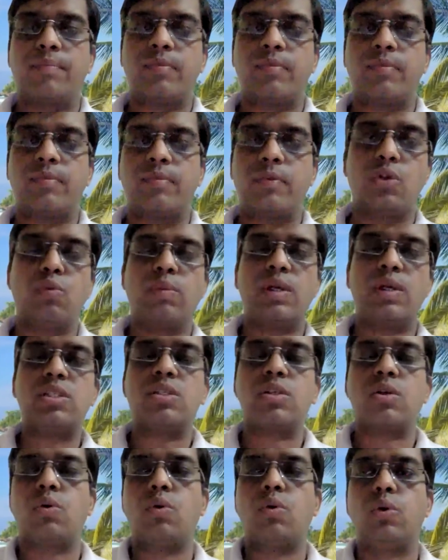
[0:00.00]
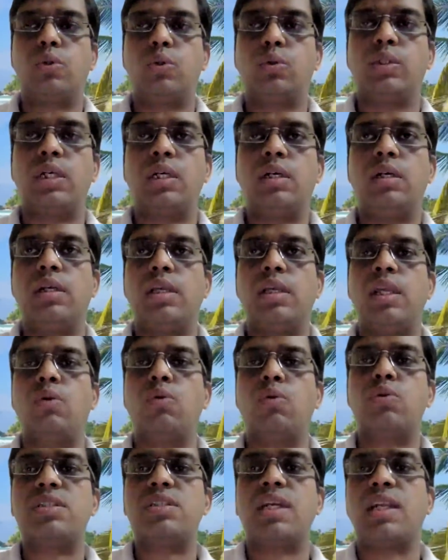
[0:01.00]
So you must go through the
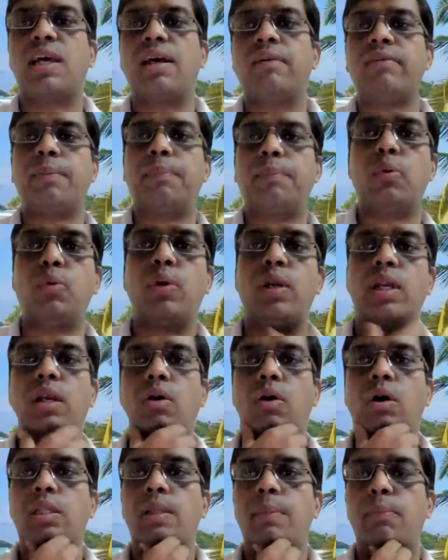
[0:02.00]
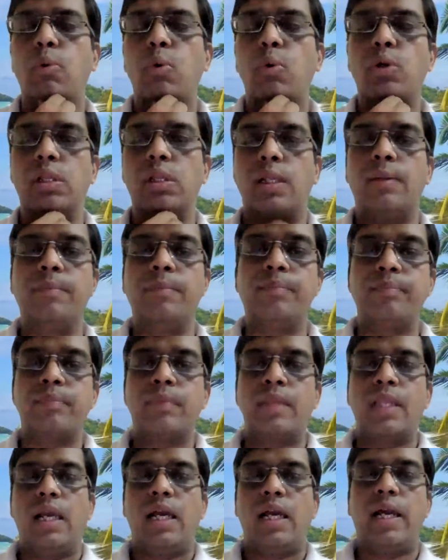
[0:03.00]
e-notes that I have uploaded on the portal,
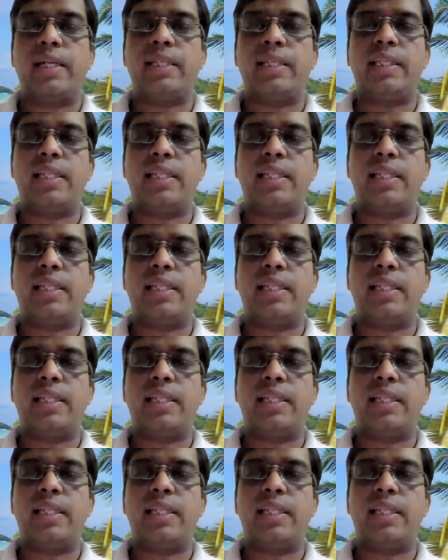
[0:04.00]
and